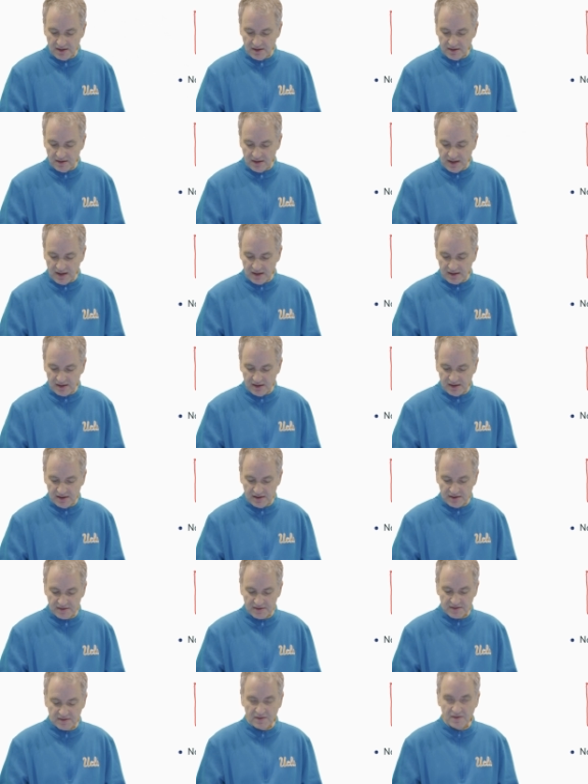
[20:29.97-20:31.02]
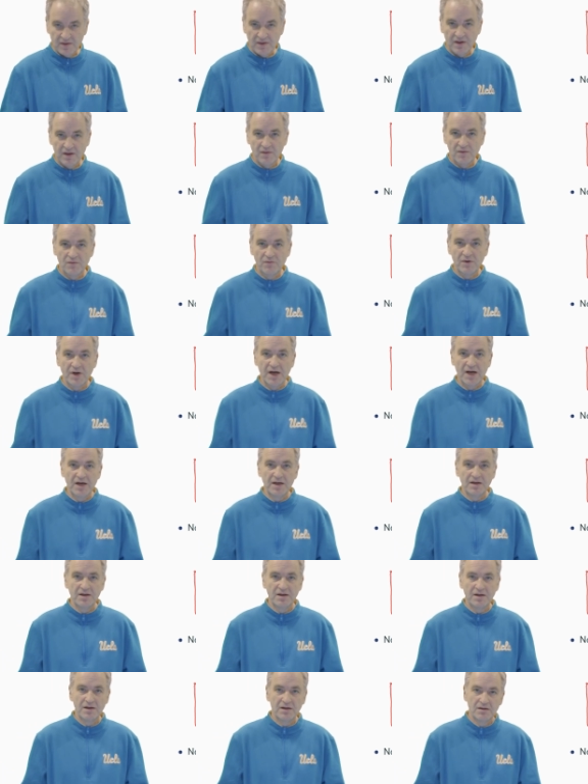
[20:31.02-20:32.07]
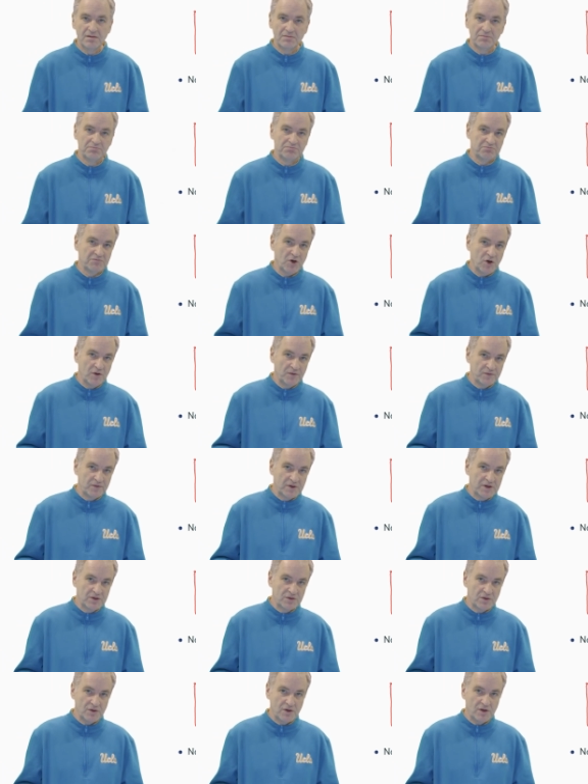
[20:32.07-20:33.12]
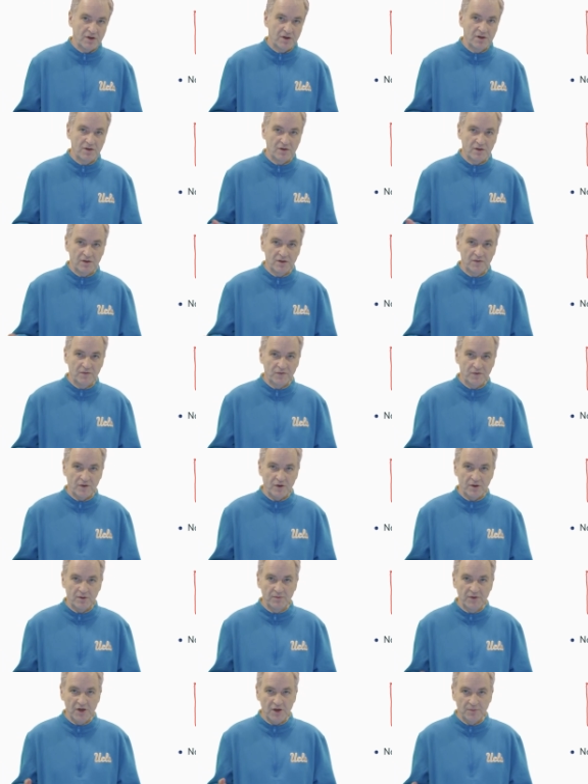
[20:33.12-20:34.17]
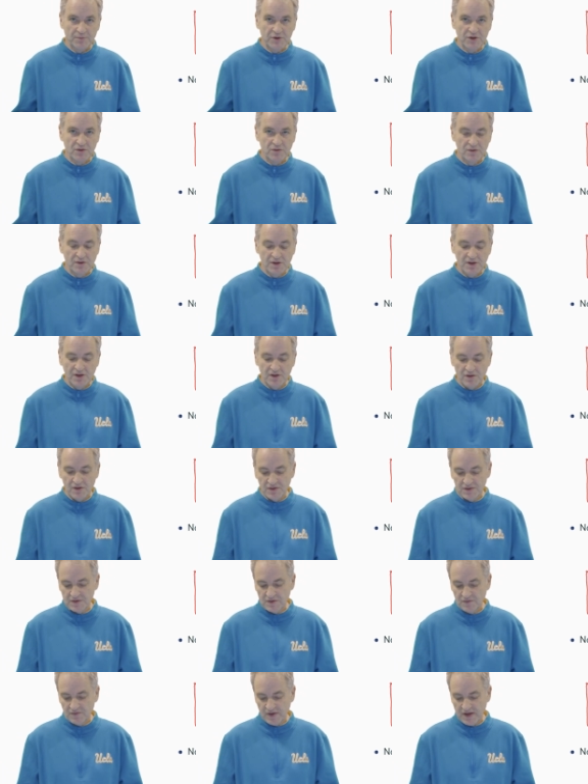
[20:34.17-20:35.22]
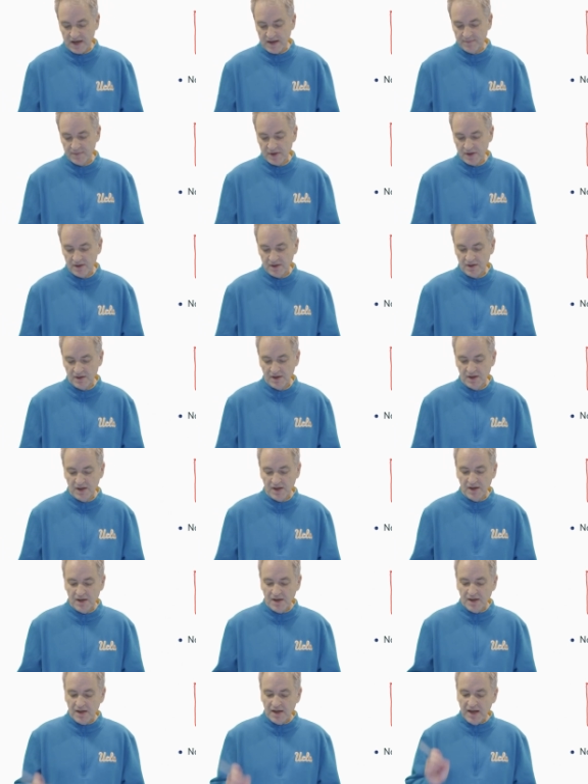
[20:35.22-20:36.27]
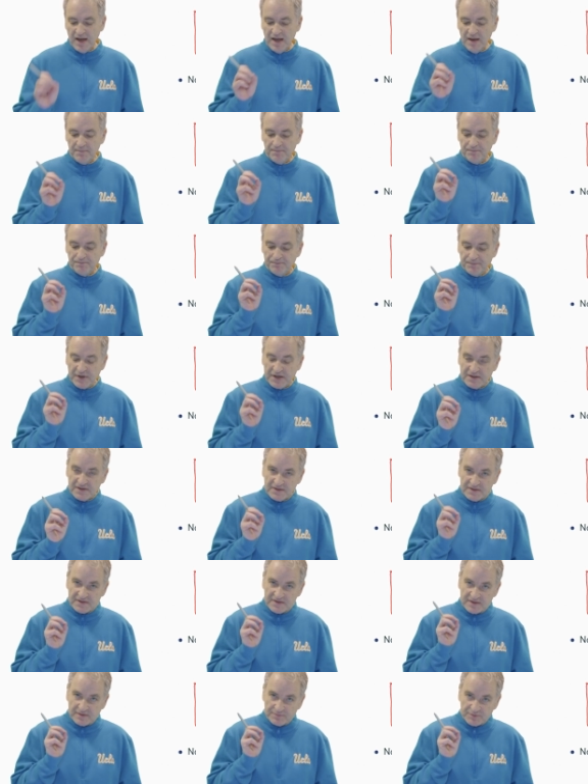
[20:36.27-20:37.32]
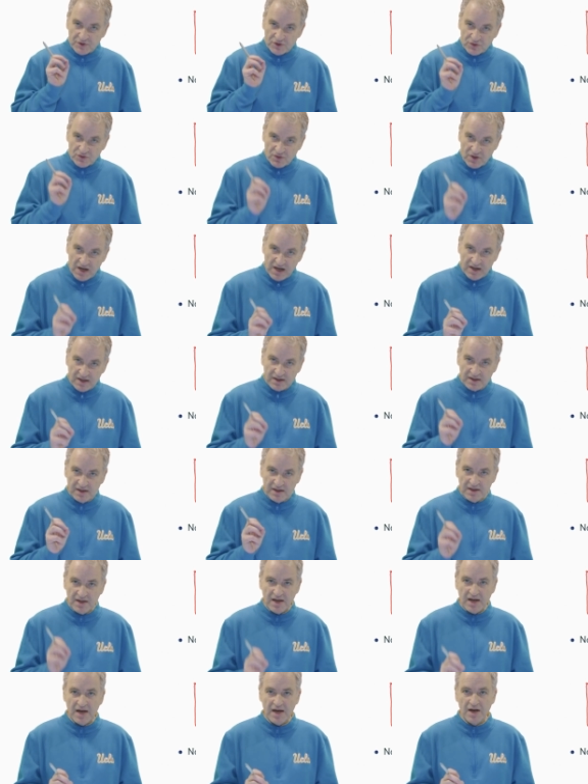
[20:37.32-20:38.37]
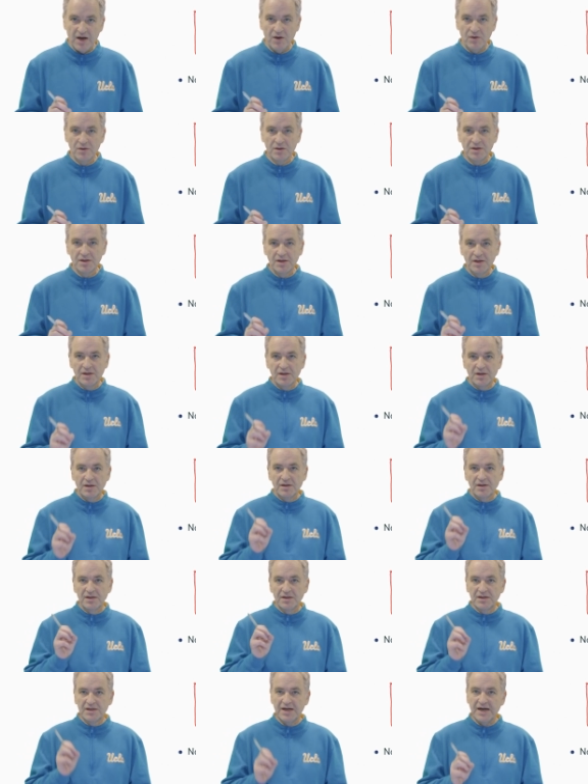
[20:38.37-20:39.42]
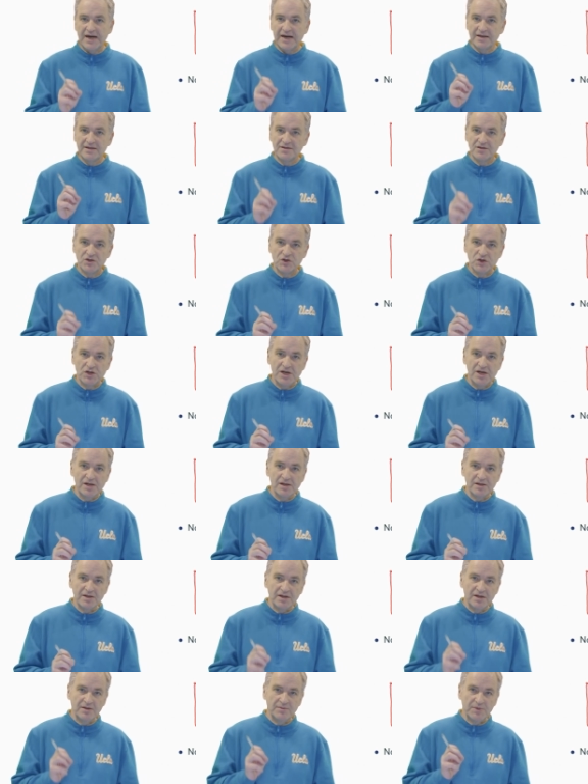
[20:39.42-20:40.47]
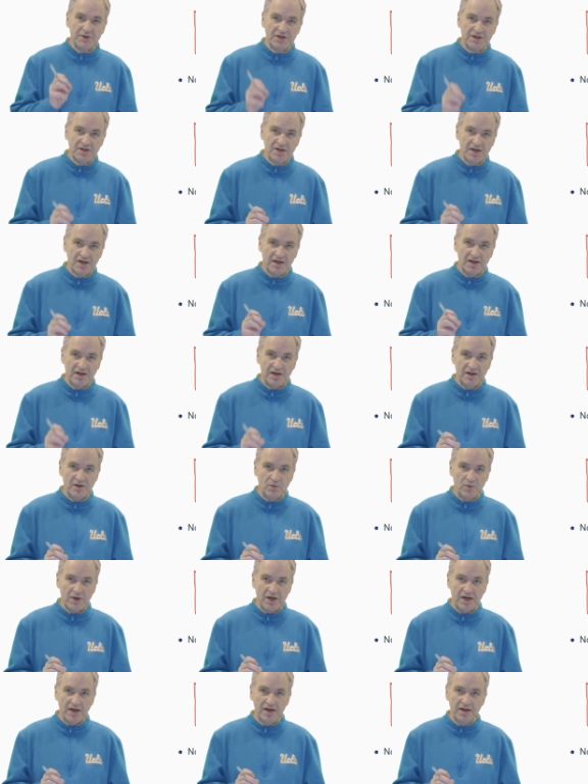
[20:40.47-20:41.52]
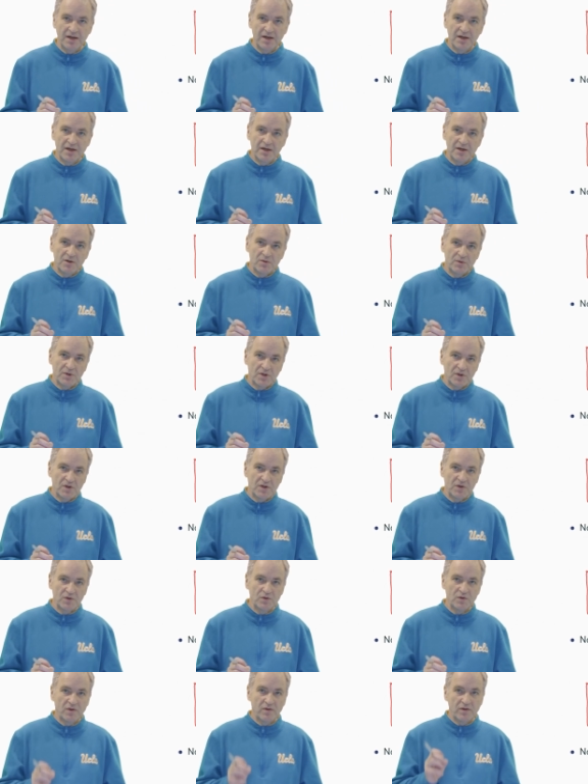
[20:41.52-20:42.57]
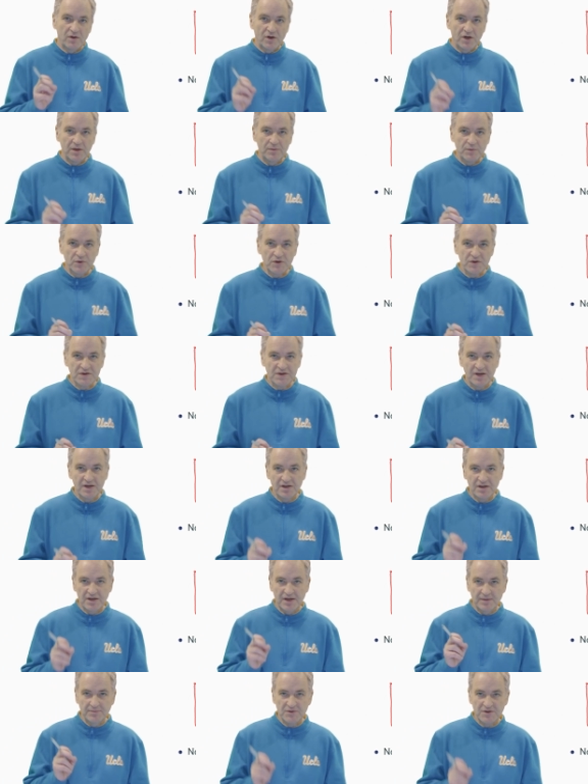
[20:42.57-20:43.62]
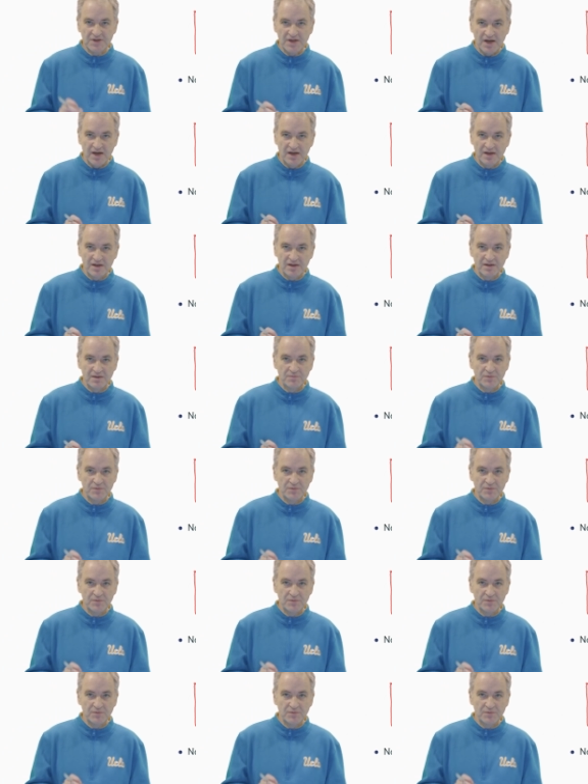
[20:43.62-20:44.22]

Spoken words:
that is the rate of return on the firm, the opportunity cost of capital, but subtracting out the tax shield in a particular way. We're going to do 30% times 9%